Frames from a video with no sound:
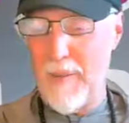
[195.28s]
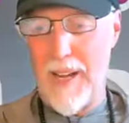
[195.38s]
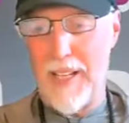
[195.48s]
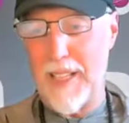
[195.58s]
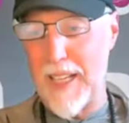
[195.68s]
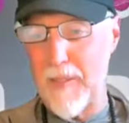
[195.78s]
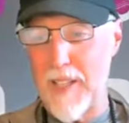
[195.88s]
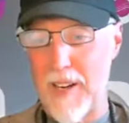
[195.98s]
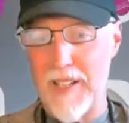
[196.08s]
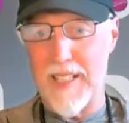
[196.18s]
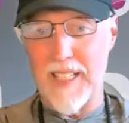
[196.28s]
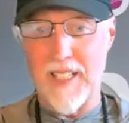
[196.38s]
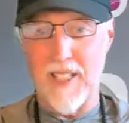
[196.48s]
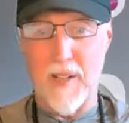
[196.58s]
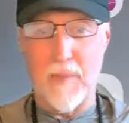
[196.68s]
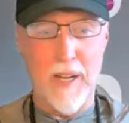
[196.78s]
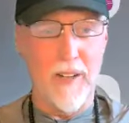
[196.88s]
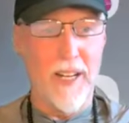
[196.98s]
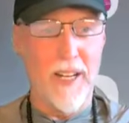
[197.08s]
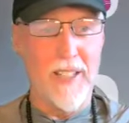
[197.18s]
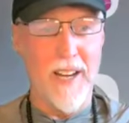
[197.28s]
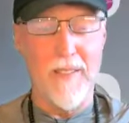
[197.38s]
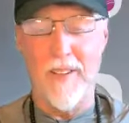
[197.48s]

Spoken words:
well, like we always like to say, better late than